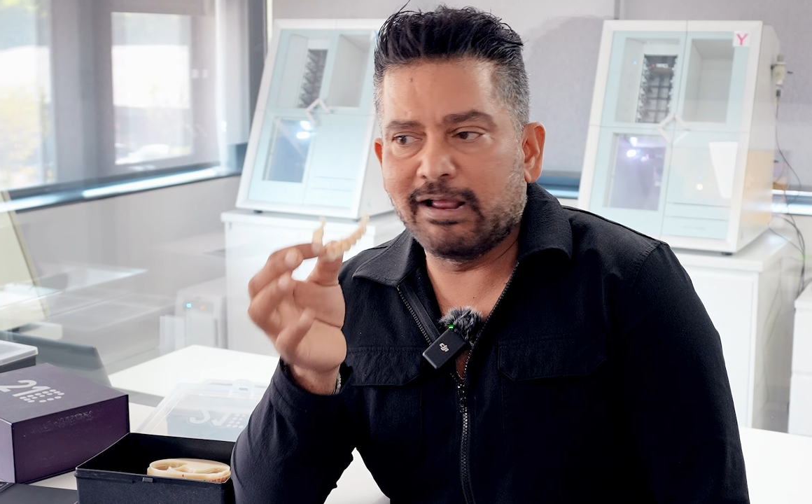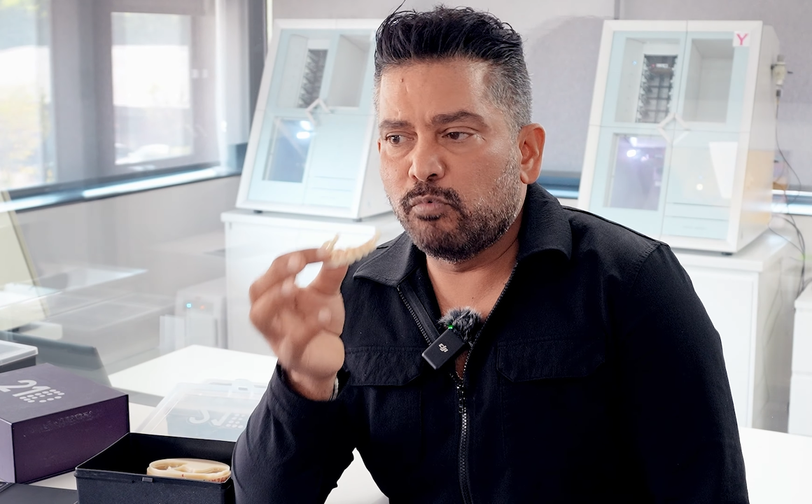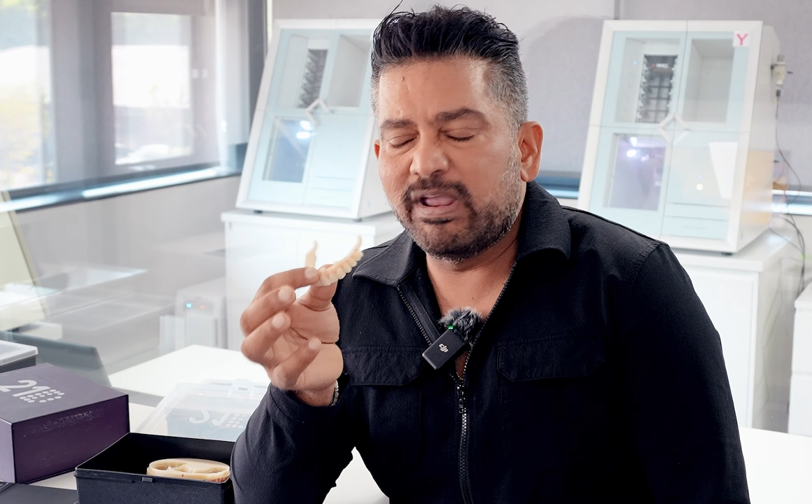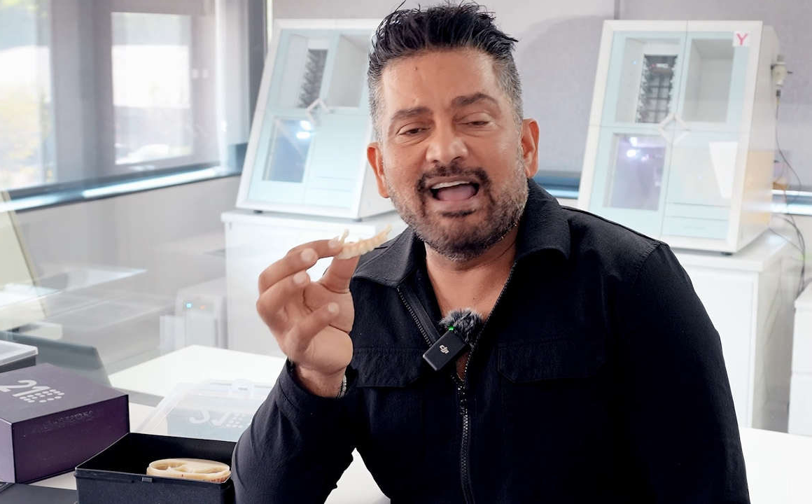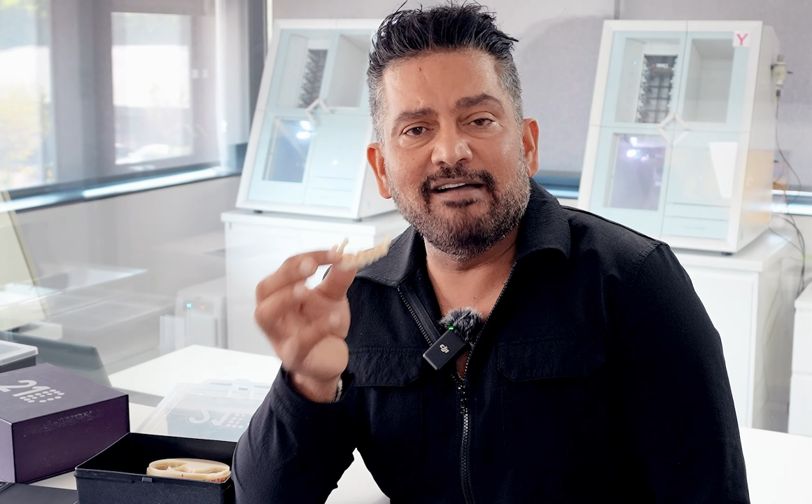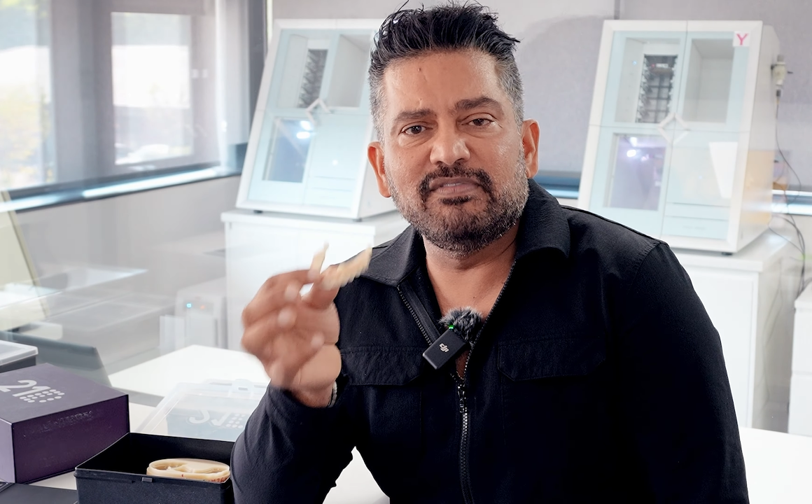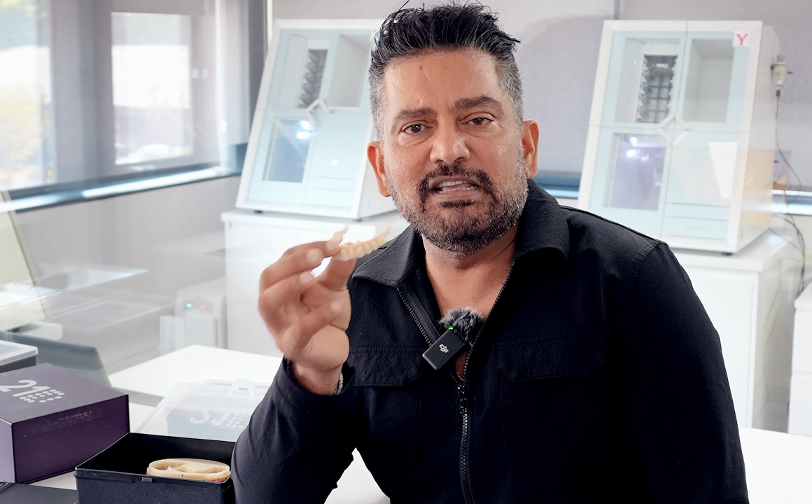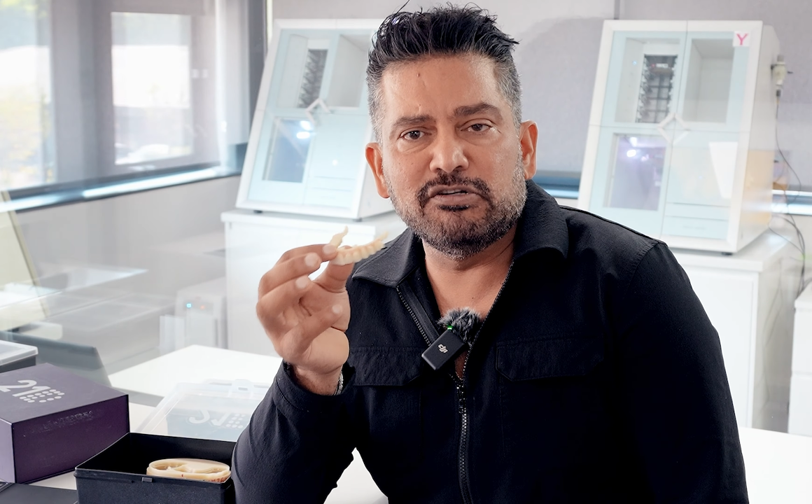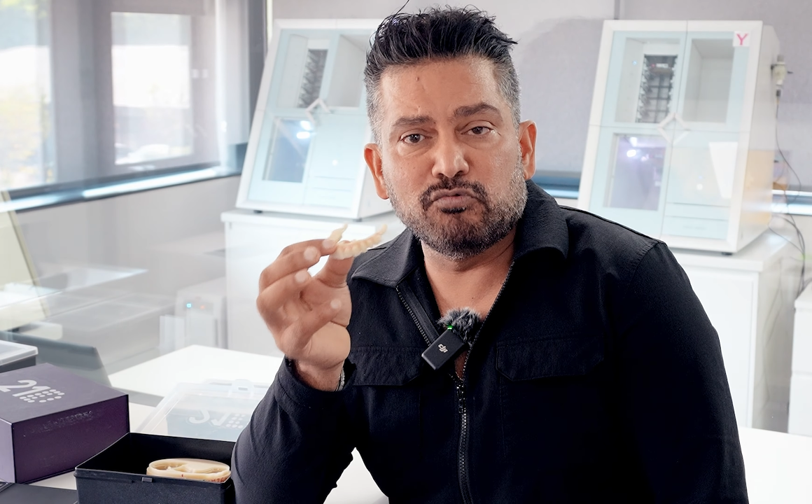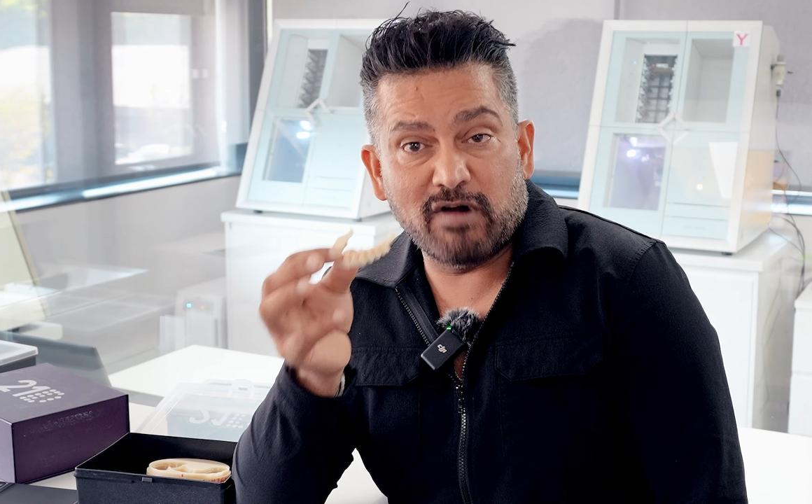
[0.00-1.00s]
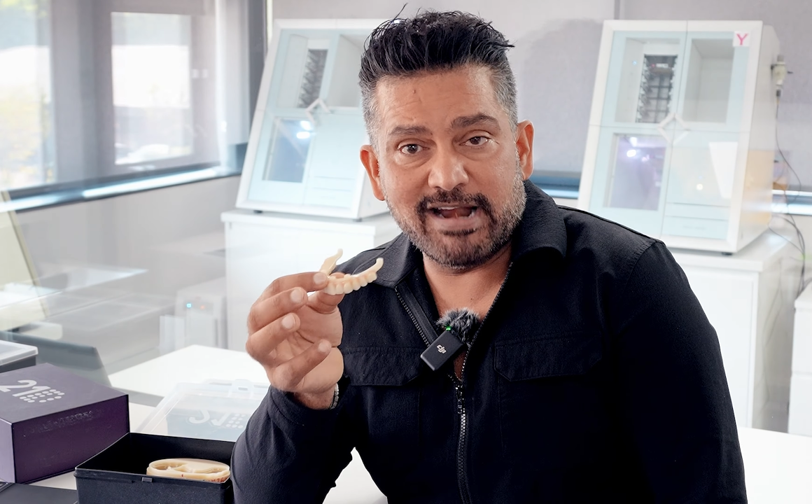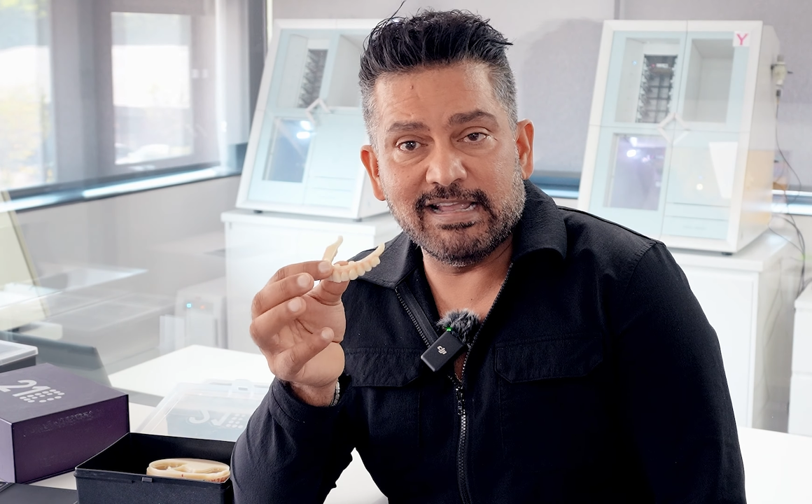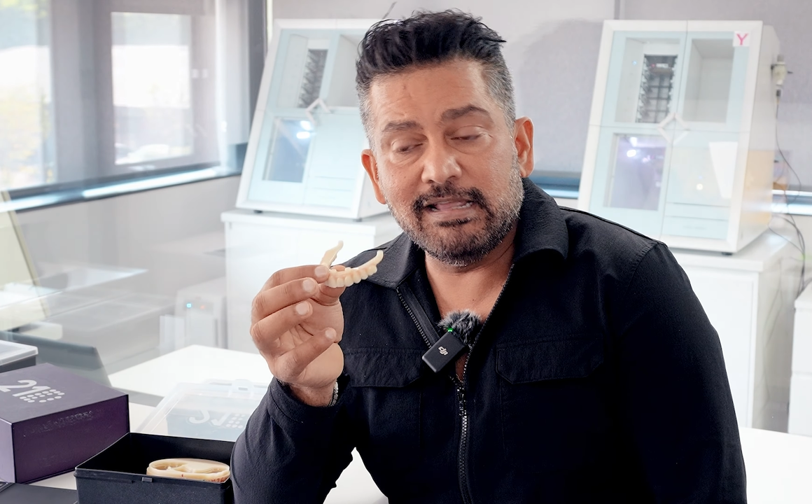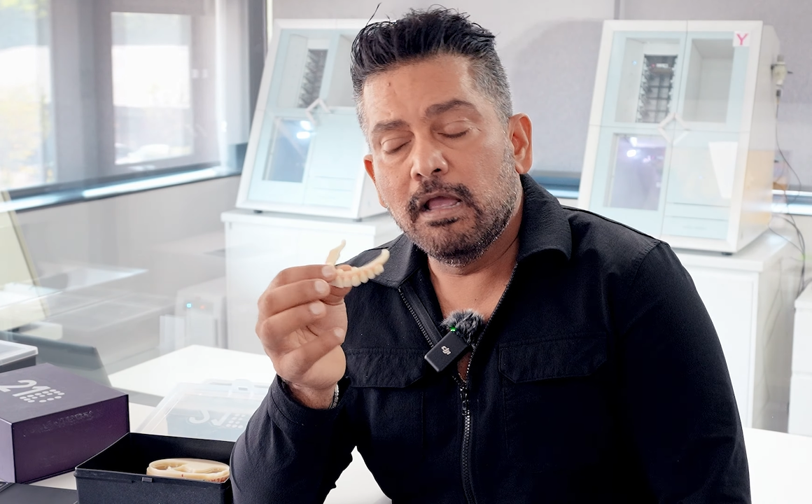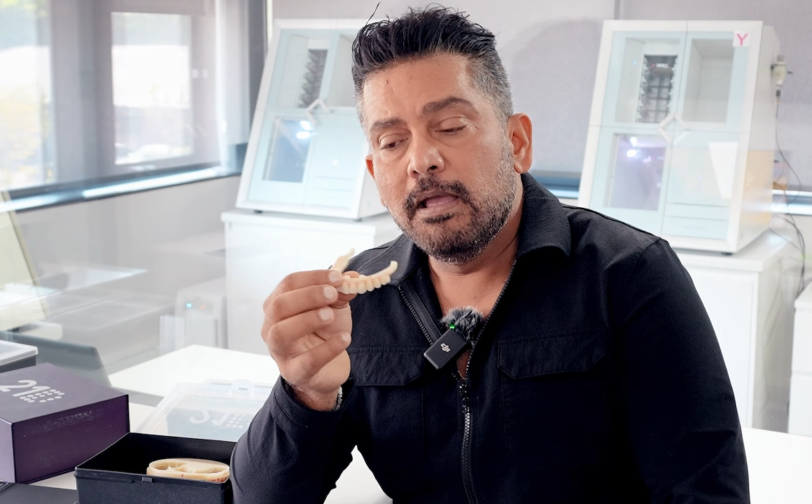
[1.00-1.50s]
and we have these
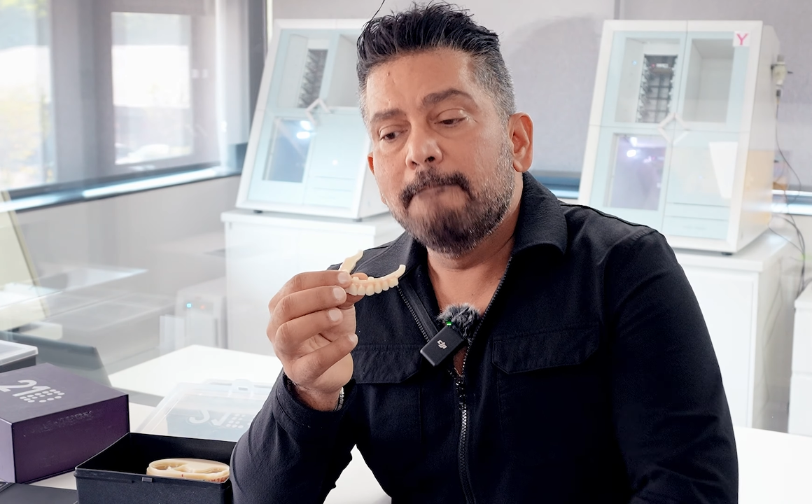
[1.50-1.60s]
ready